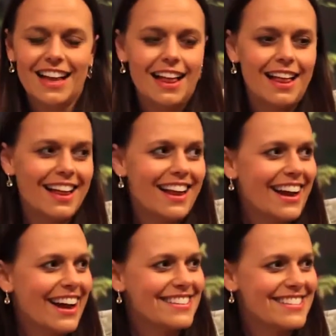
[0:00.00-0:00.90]
And
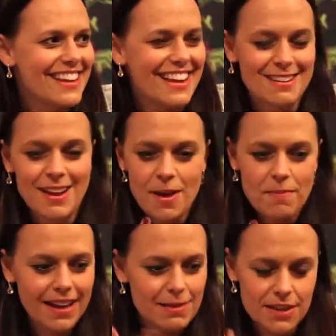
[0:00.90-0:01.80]
I sent
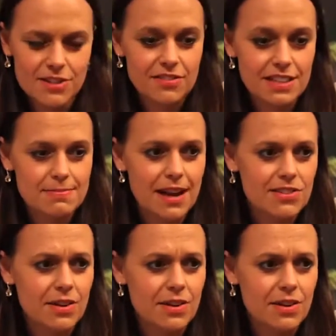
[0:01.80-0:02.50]
Beck a picture of it smashed.